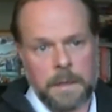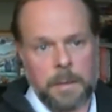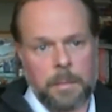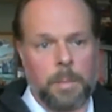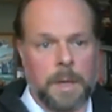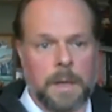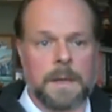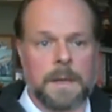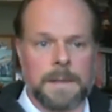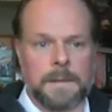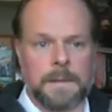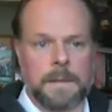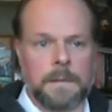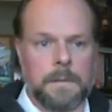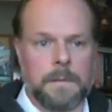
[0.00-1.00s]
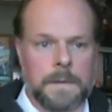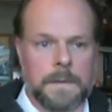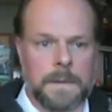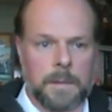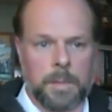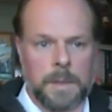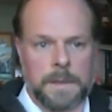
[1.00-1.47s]
because it suits the
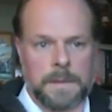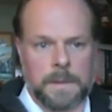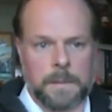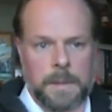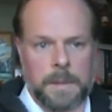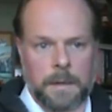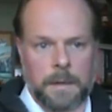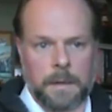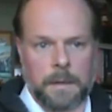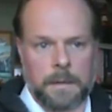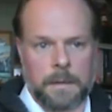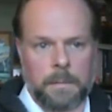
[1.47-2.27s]
business better,